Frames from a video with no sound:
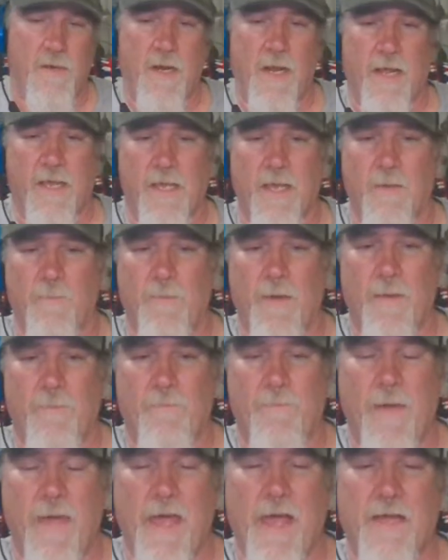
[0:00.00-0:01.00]
I get my
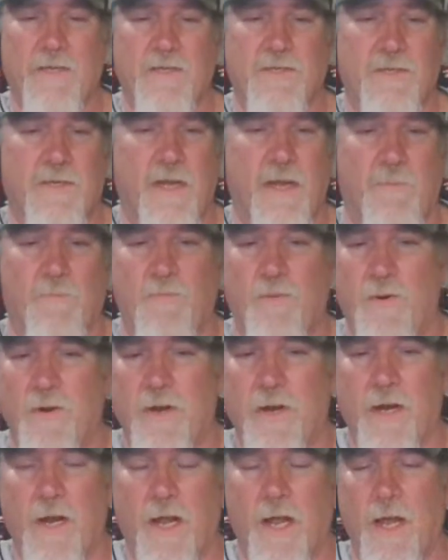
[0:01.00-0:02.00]
patch, I put
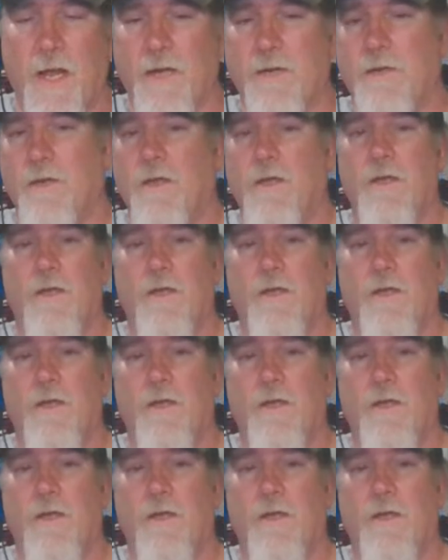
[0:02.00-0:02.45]
it on,